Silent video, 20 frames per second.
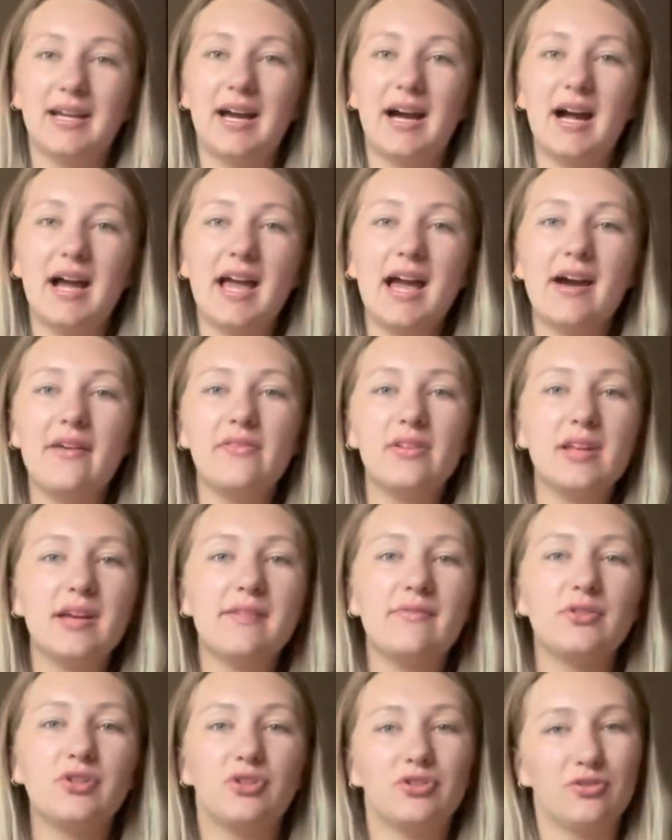I haven't
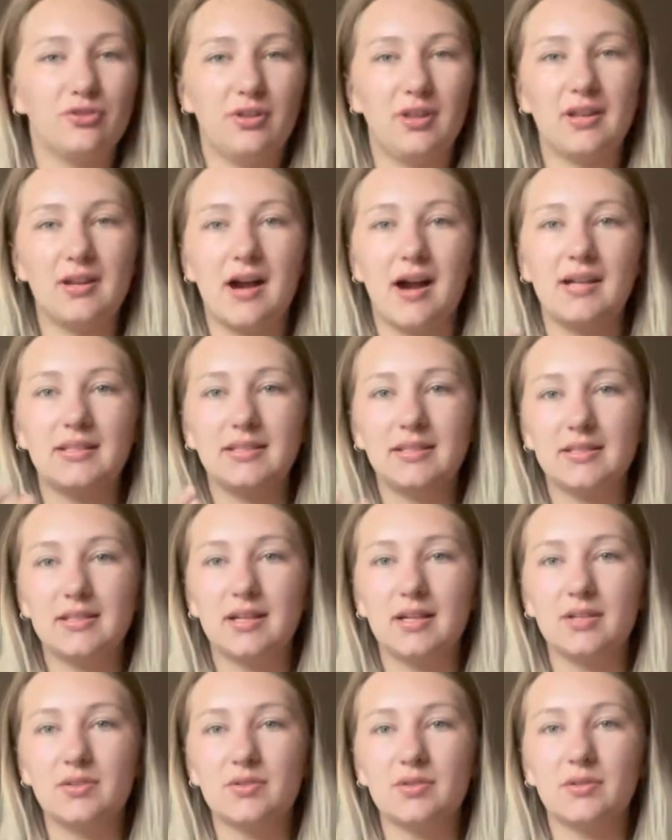ever truly gotten in
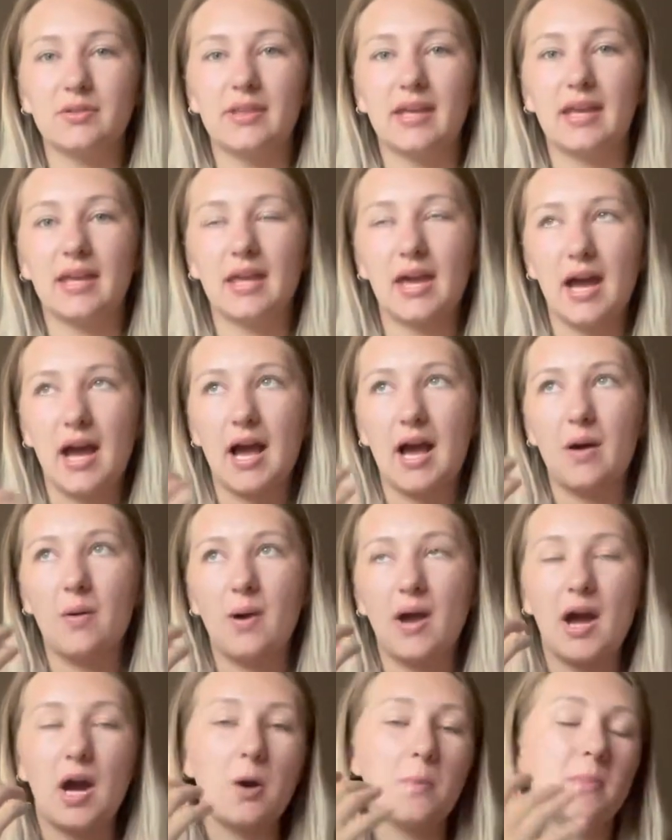touch with like
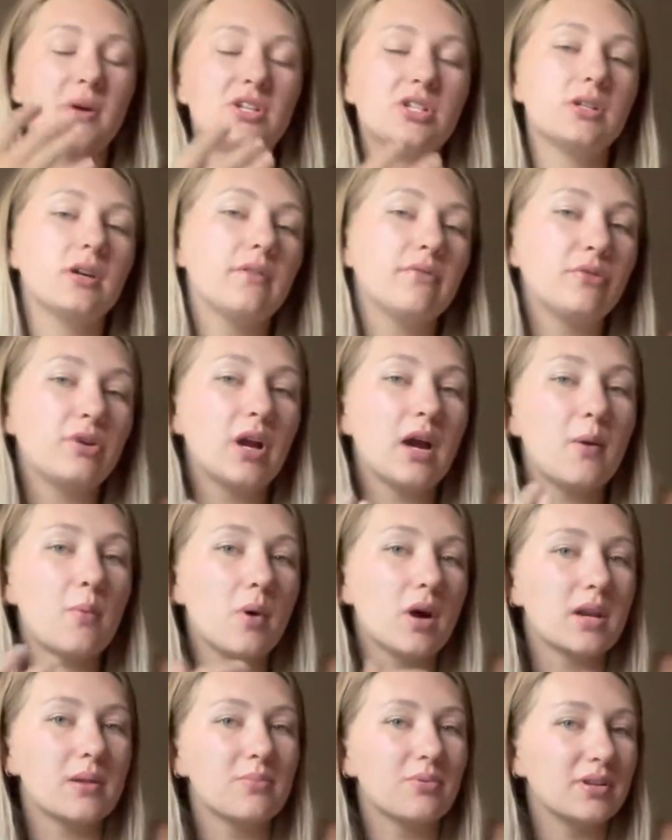how much effort I
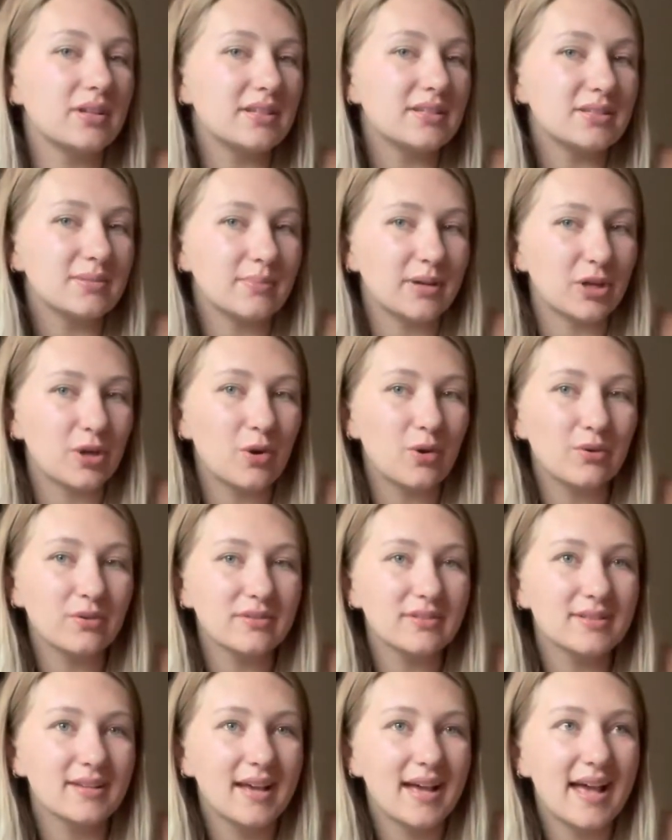want to put into my
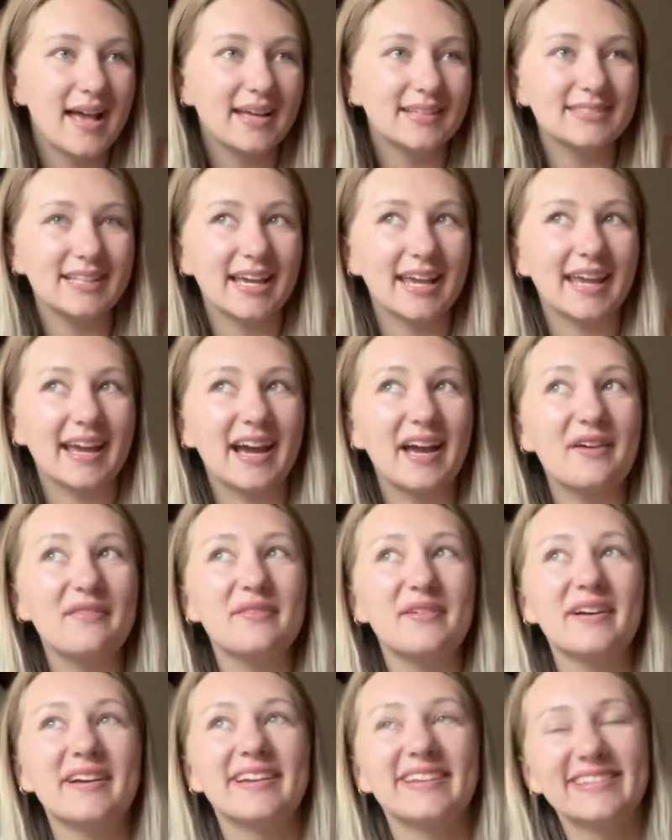goals. Like
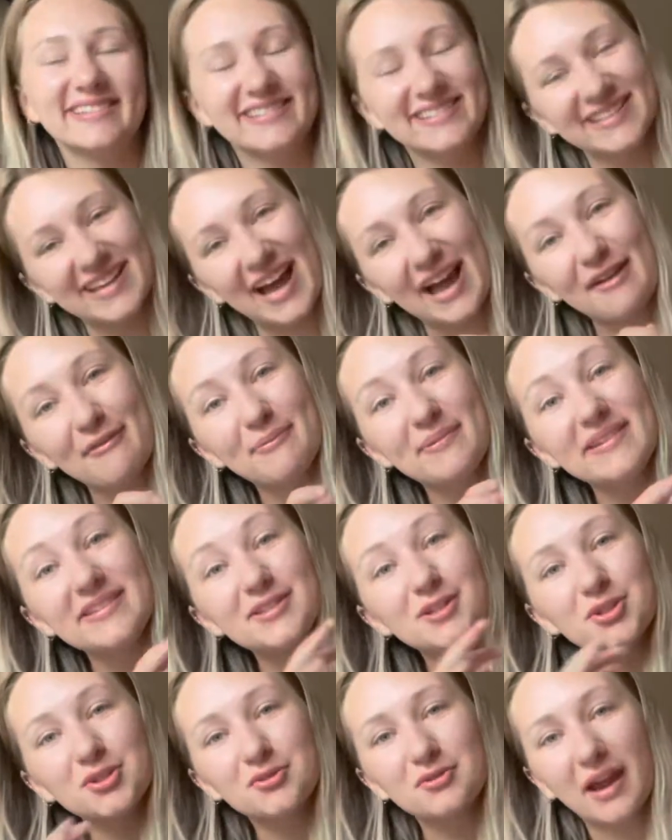I've been
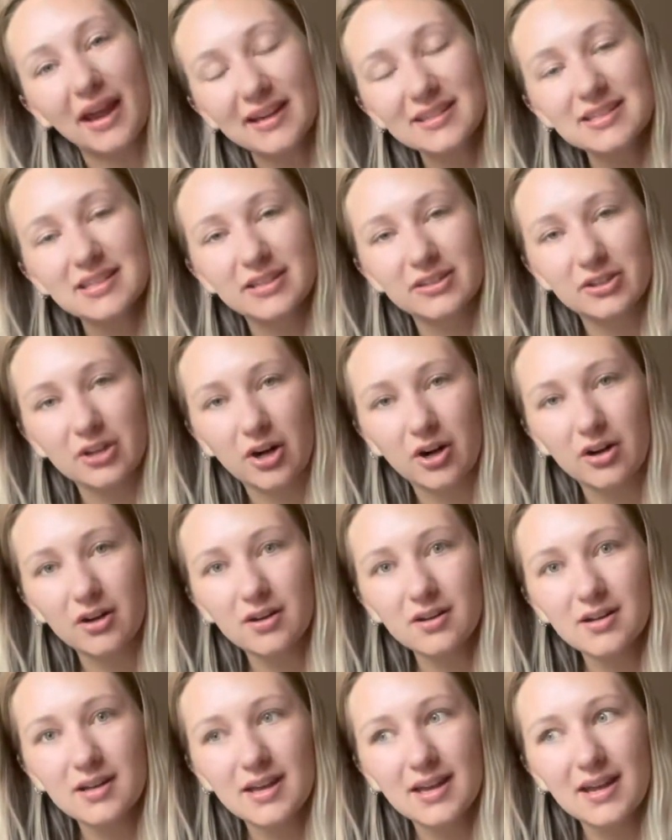distracted,
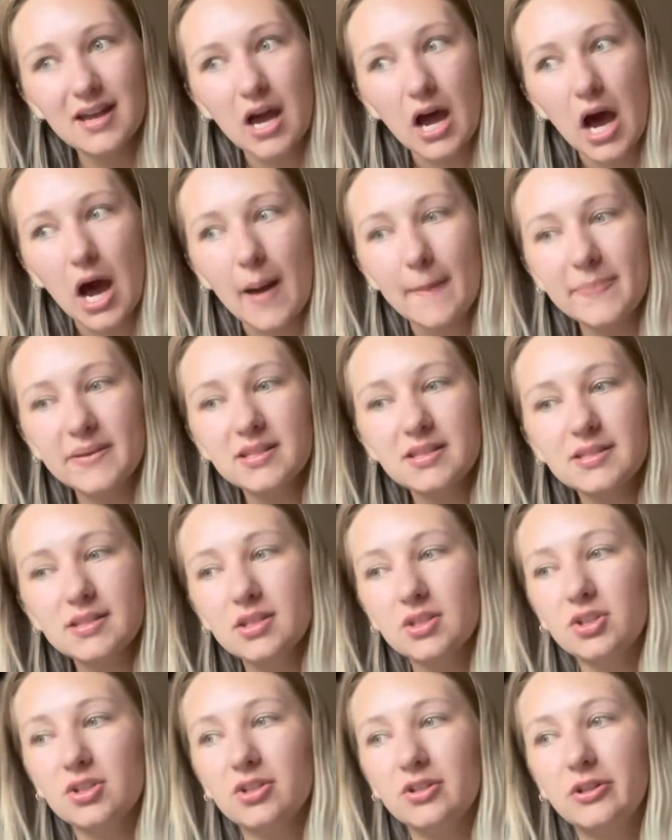y'all, up
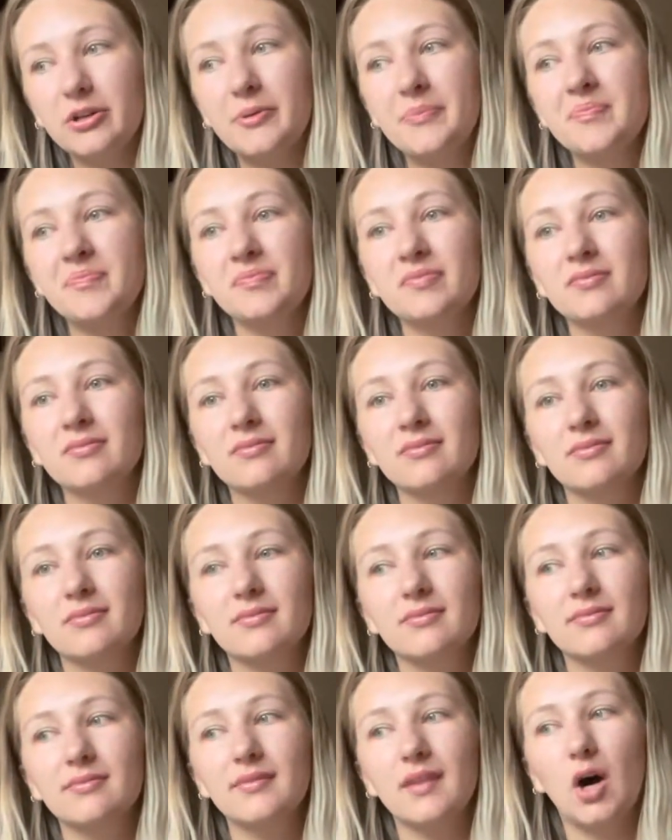until
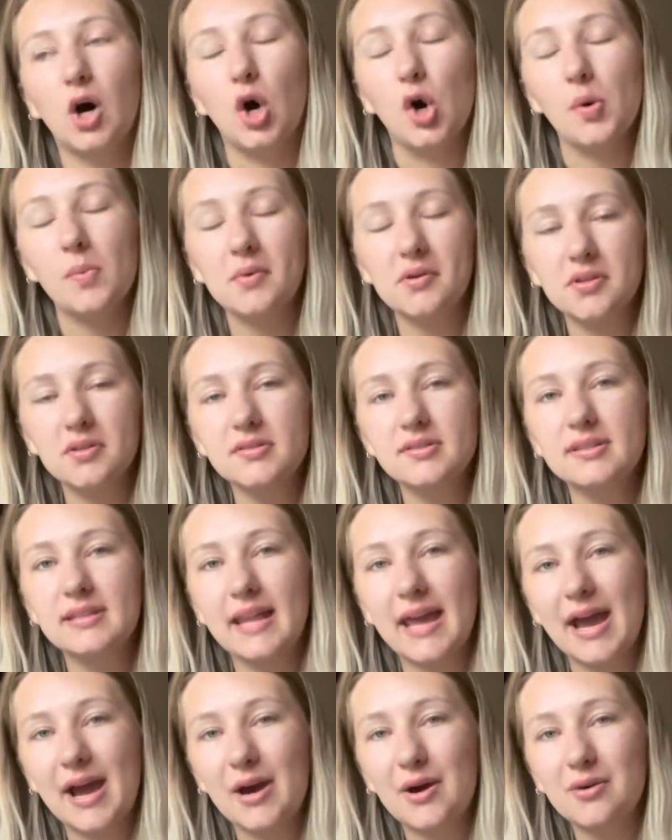almost
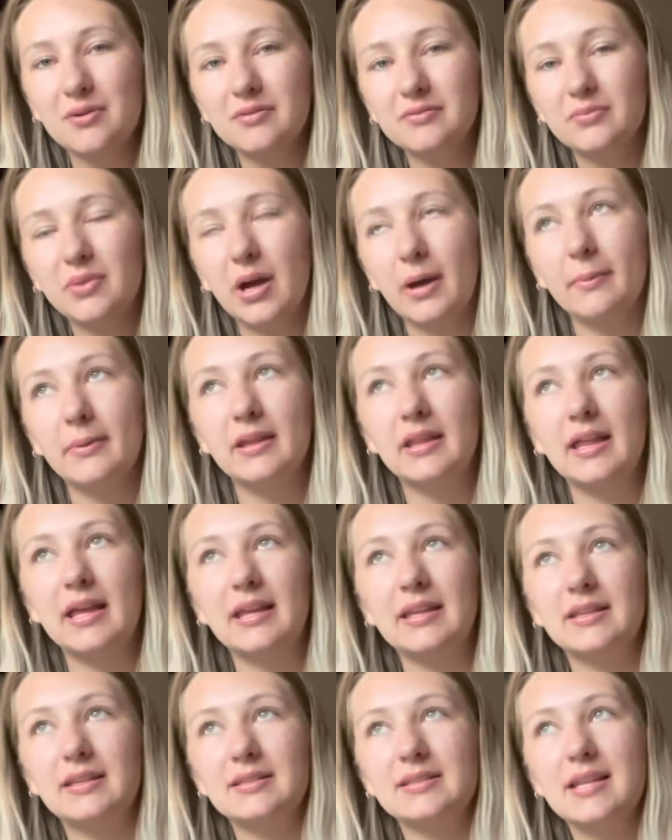now, probably
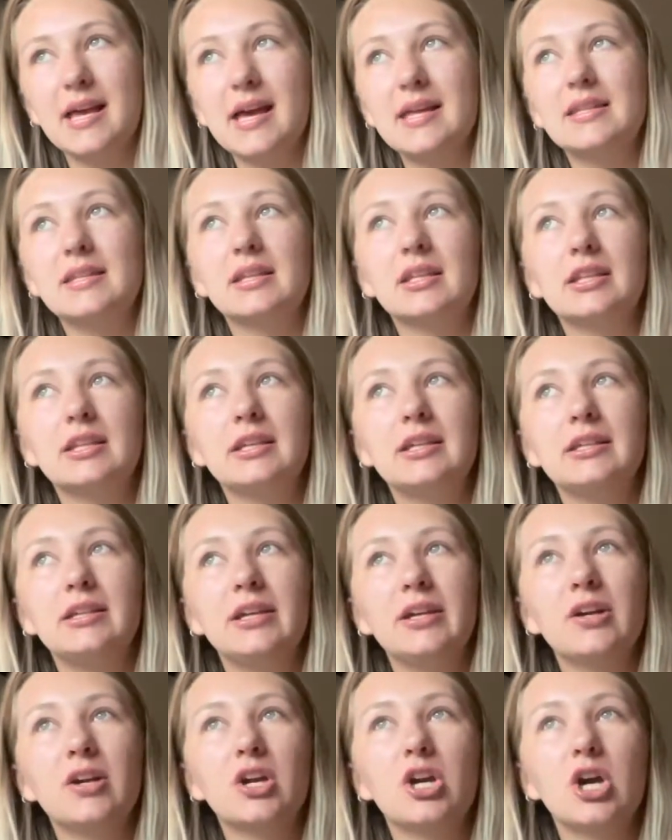like technically a
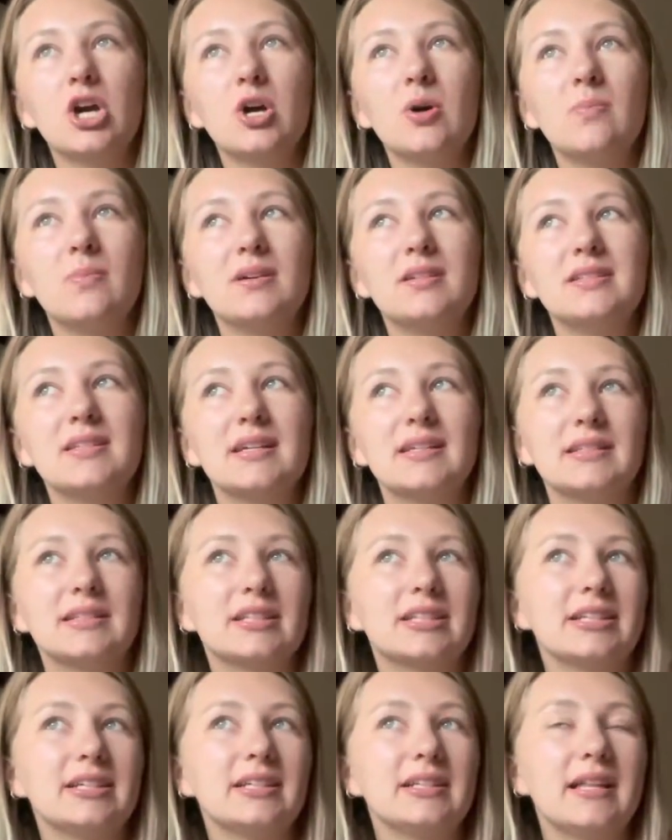year ago, but
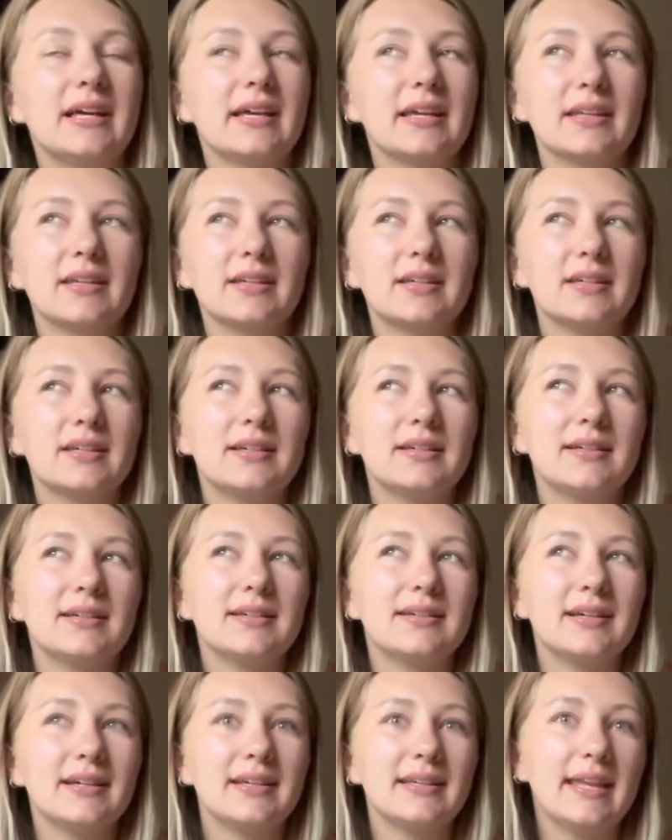technically like
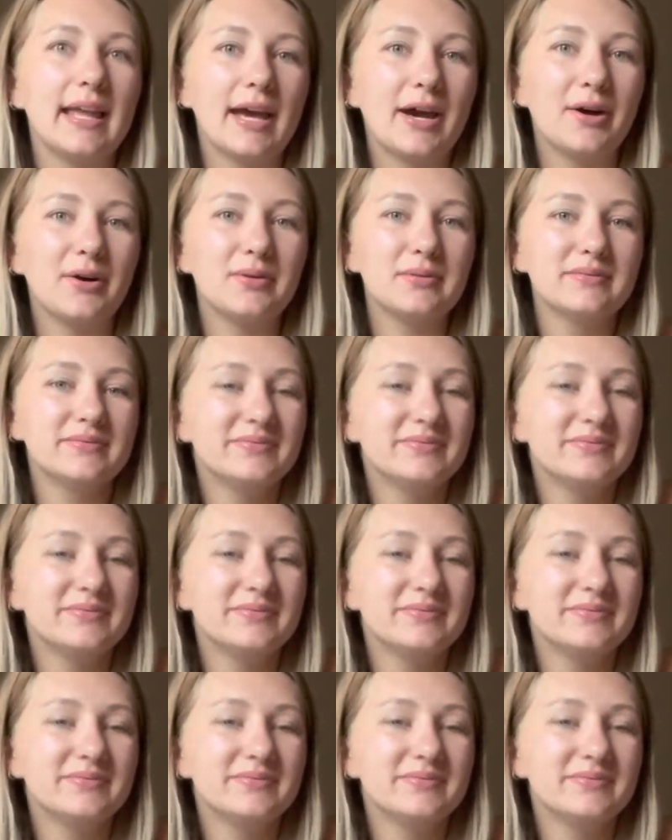now.